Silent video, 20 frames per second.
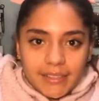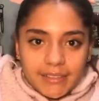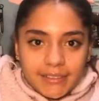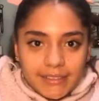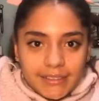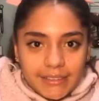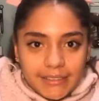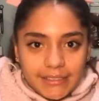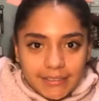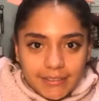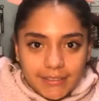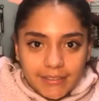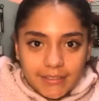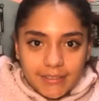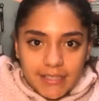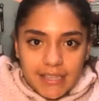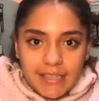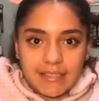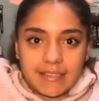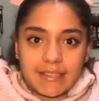This
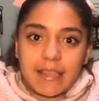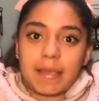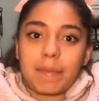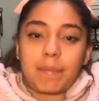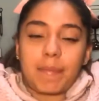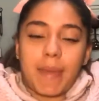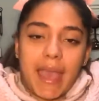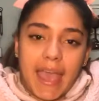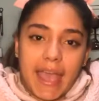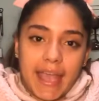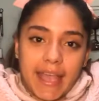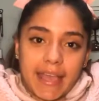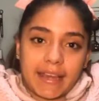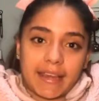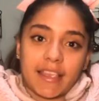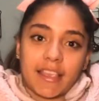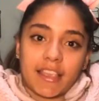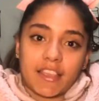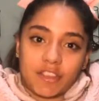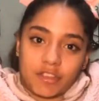is a bad
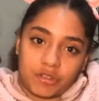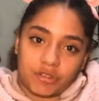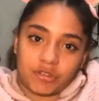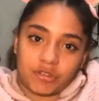heel